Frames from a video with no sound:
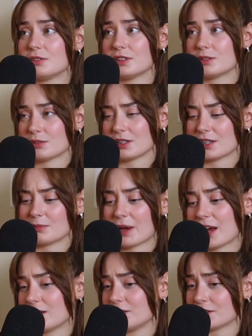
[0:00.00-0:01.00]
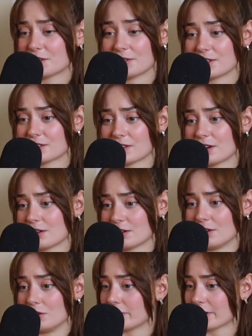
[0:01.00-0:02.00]
didn't do anything bad. Your career is not
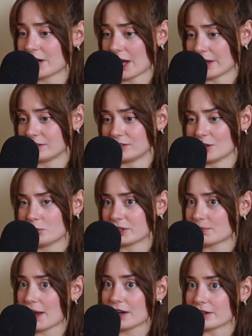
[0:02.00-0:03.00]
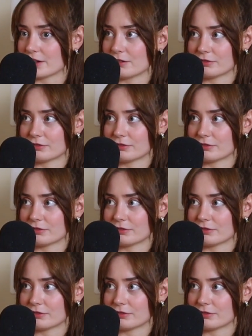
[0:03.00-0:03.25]
over, and no one's mad at you